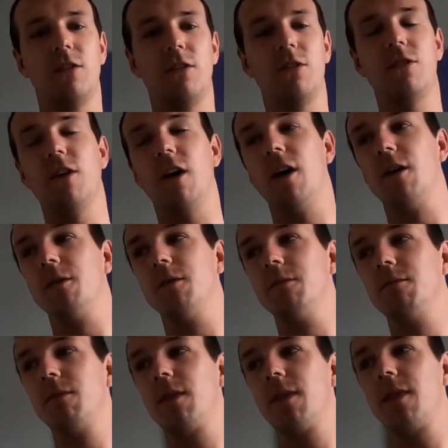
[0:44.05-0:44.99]
so
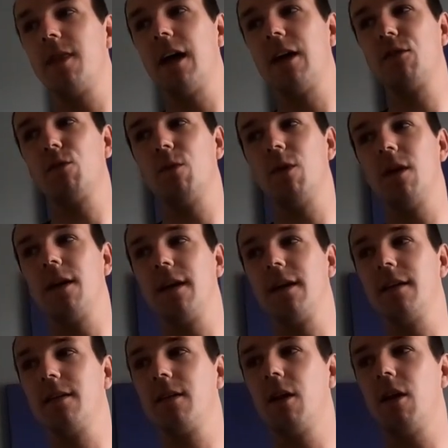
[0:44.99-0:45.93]
that's why
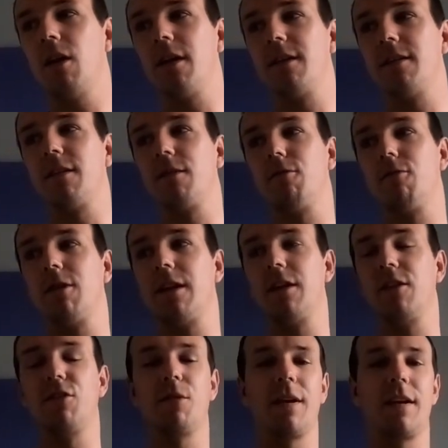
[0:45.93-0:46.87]
I didn't
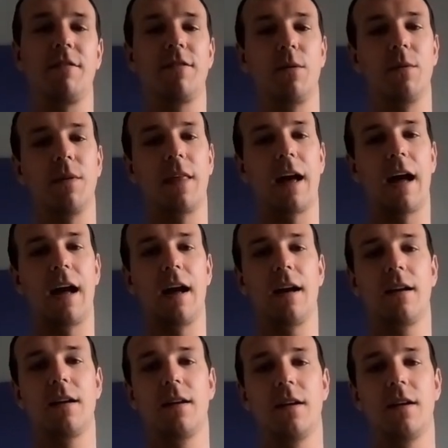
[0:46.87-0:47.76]
really do anything with that.